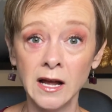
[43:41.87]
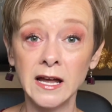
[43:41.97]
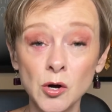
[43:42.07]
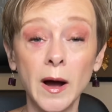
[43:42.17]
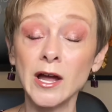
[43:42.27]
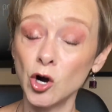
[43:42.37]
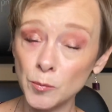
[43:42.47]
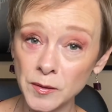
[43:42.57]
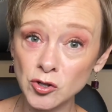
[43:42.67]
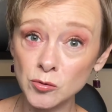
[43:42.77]
So I hope
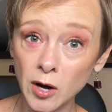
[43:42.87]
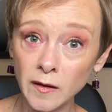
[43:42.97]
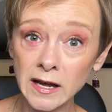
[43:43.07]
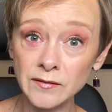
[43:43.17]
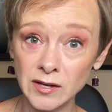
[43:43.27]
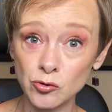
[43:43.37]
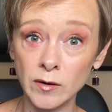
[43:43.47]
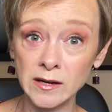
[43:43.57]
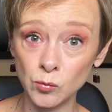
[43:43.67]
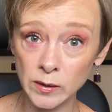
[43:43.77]
that you all have a
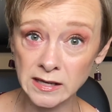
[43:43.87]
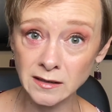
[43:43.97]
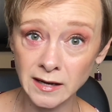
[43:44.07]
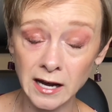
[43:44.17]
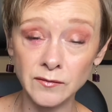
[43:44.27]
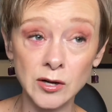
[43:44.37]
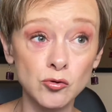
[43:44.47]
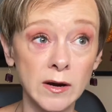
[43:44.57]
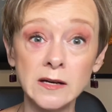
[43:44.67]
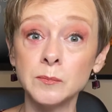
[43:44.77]
great week. Have a
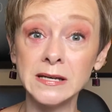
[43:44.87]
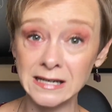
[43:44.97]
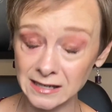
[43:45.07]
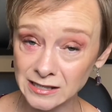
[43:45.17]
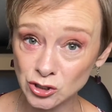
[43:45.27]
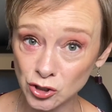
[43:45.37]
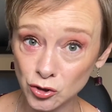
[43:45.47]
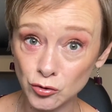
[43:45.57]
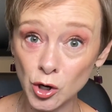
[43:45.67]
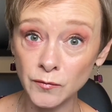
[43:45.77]
great beginning to
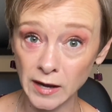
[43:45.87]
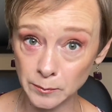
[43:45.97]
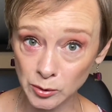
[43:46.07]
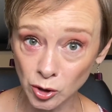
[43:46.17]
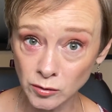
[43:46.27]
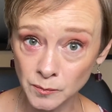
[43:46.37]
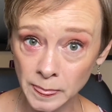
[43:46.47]
your November.